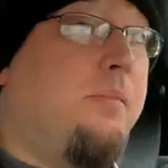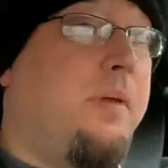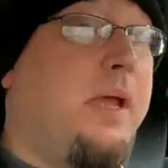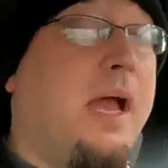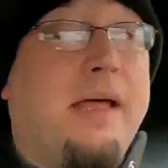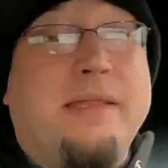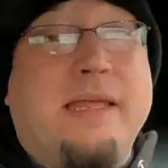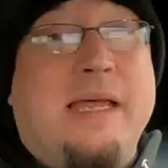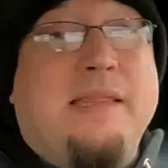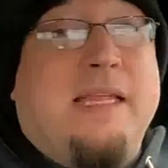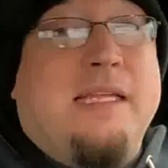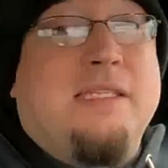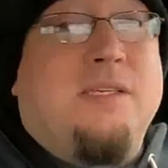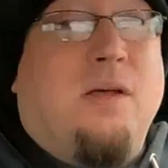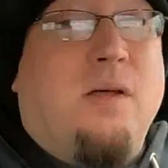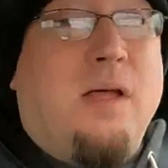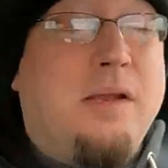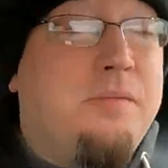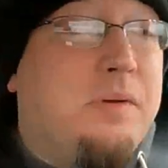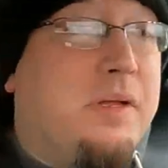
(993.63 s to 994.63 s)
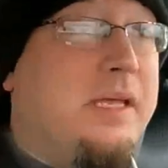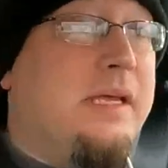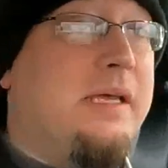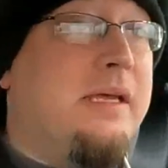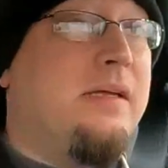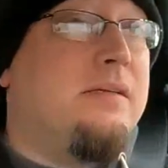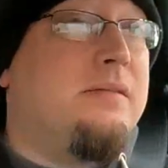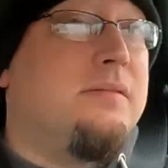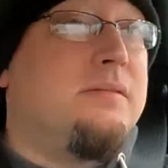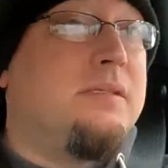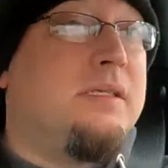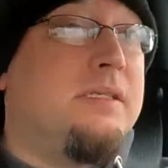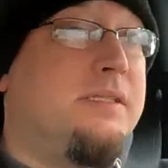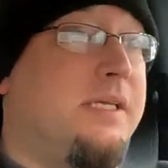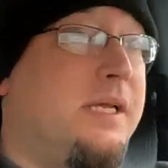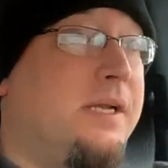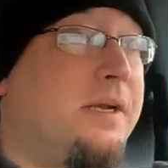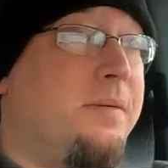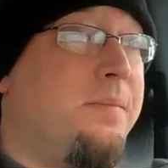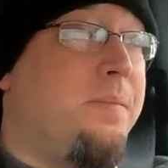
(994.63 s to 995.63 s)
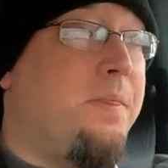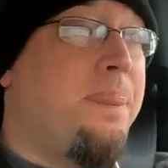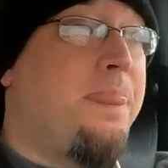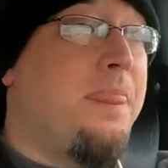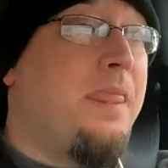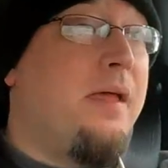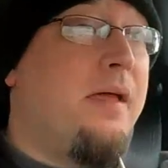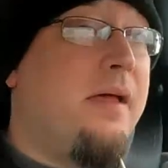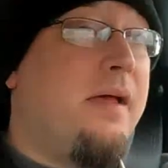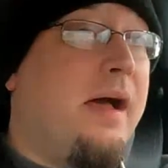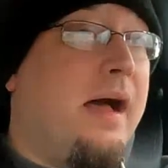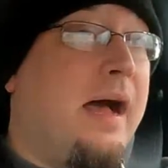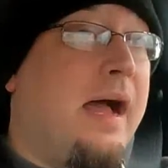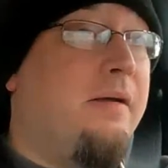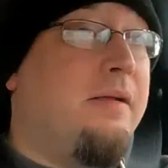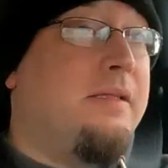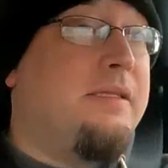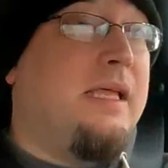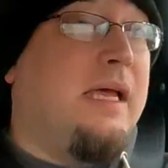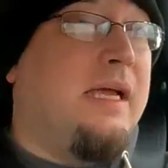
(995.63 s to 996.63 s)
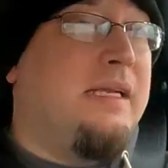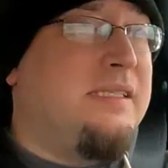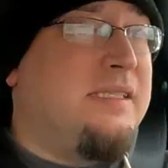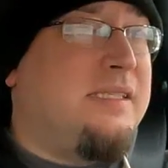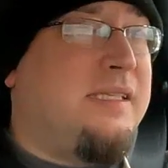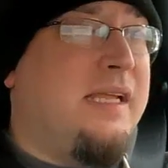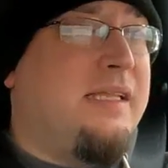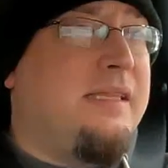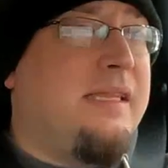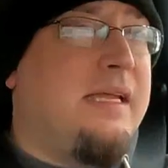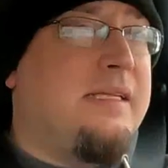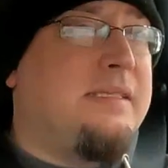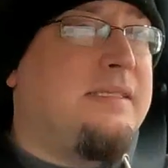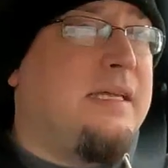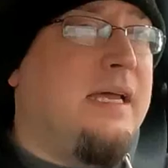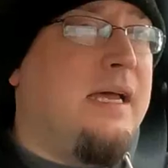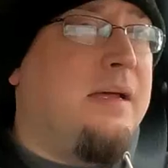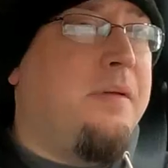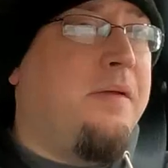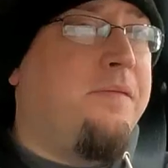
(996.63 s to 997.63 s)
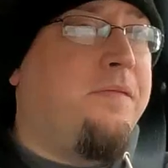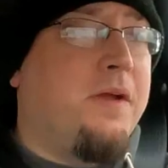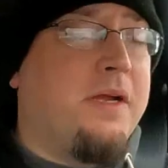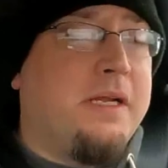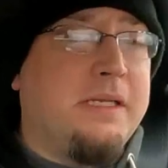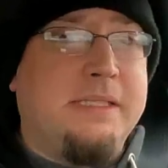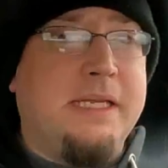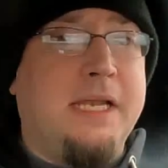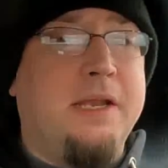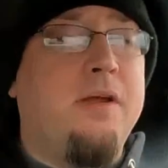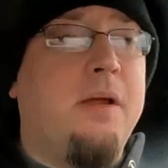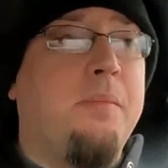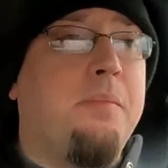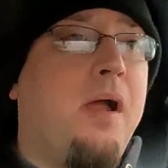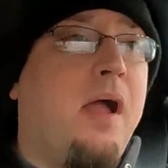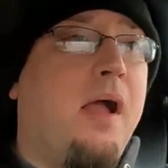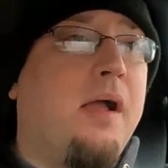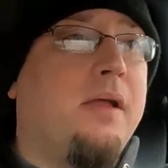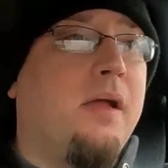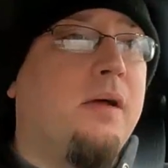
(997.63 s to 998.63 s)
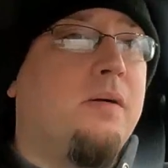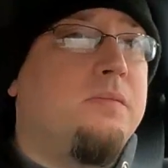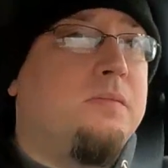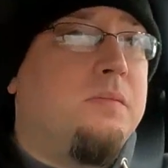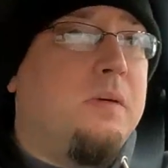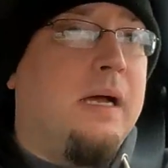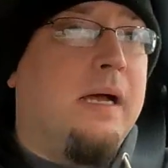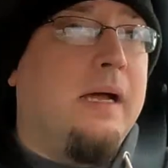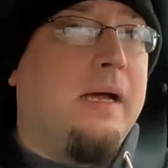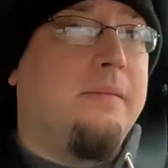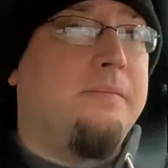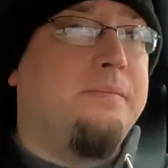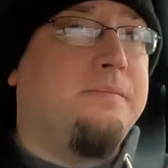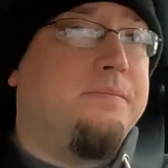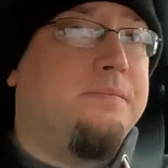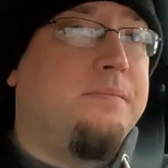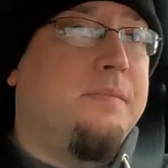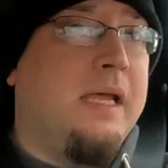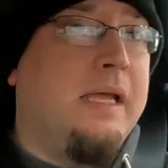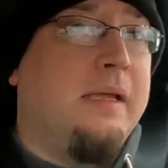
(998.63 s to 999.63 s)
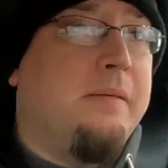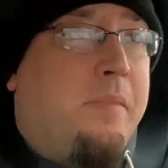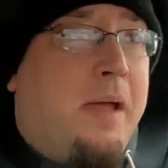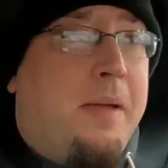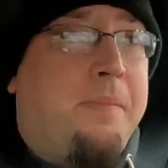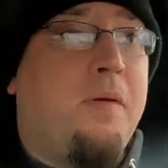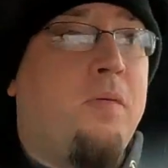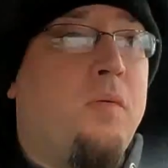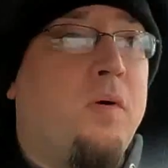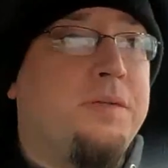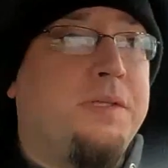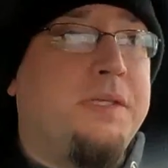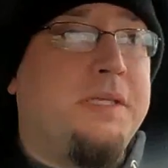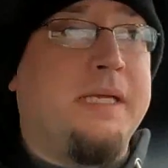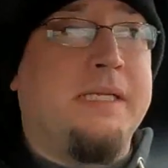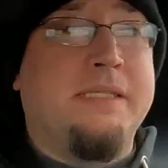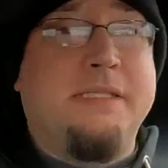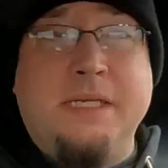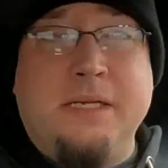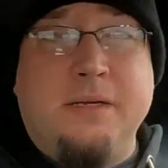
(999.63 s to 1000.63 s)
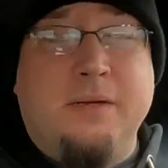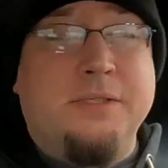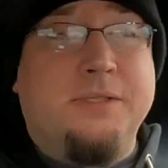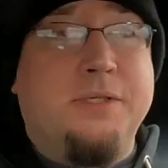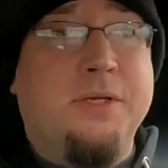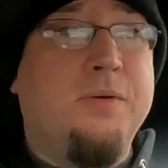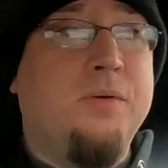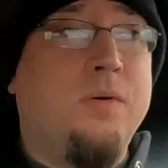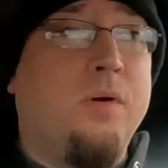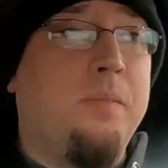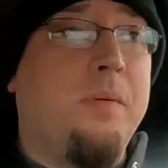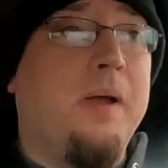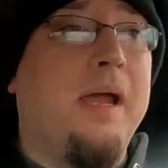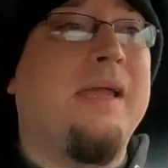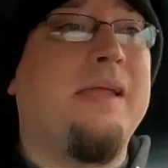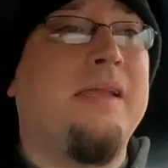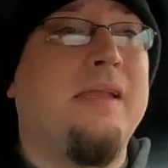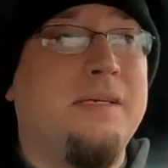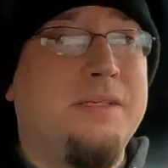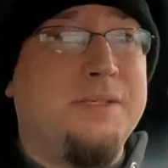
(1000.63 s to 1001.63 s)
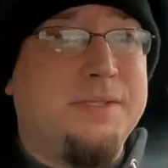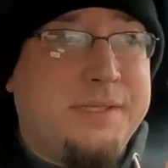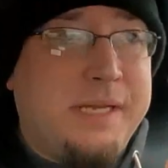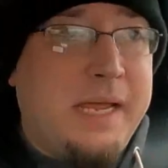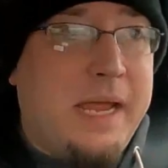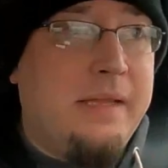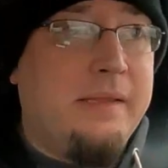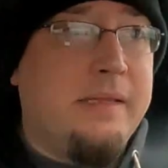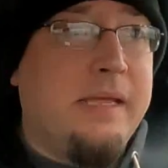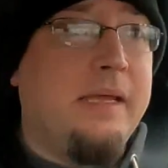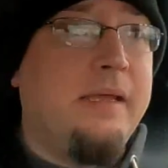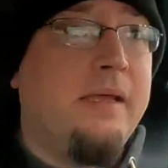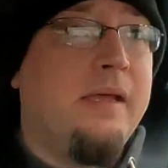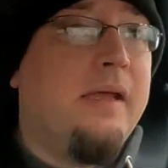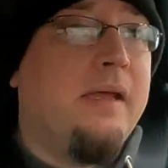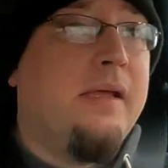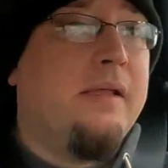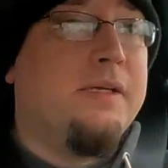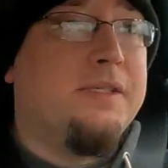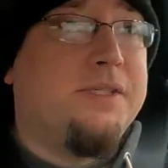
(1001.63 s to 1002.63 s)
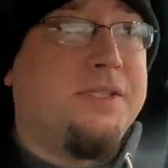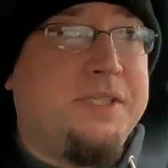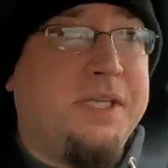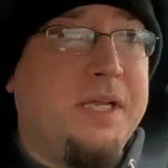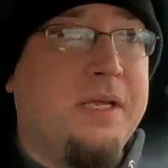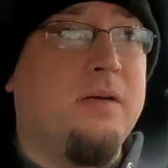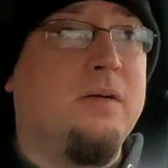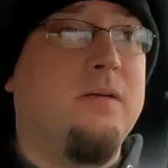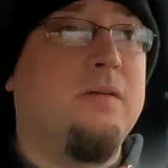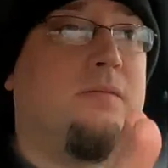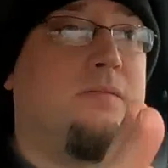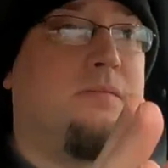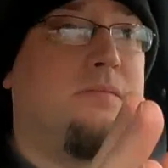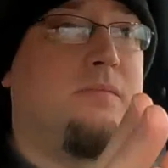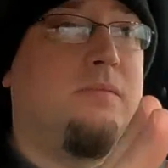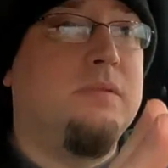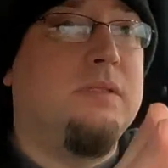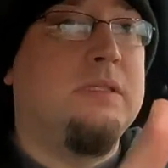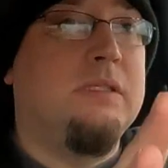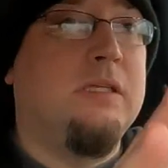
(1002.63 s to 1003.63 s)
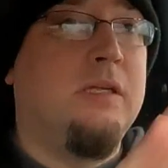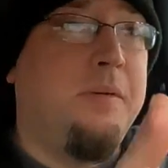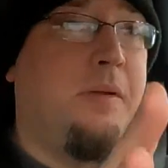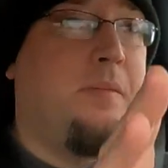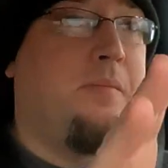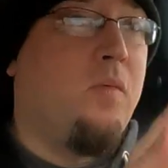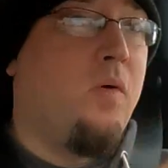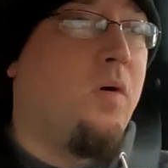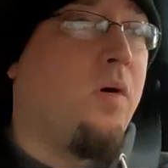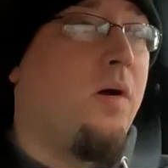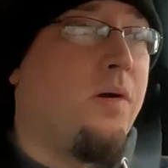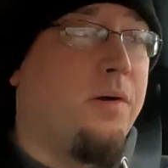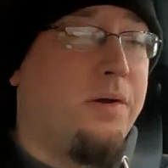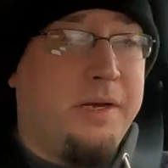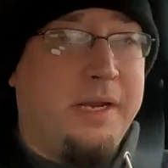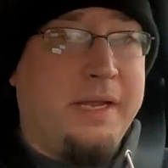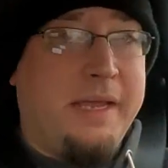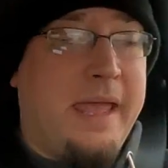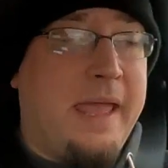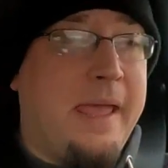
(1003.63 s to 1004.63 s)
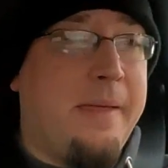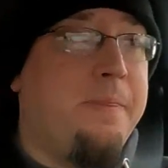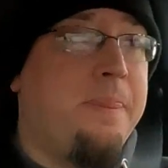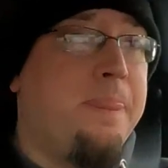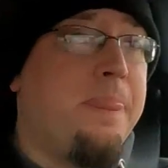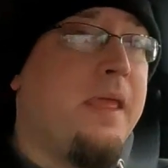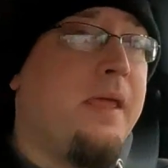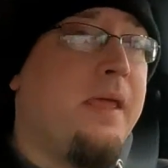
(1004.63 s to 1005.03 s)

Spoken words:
Beyond that, that's all I'd really consider. I just think that if you're considering a Bronco, it might be worth it to consider a 2-door, but I can understand that they're still a little bit more harder to get.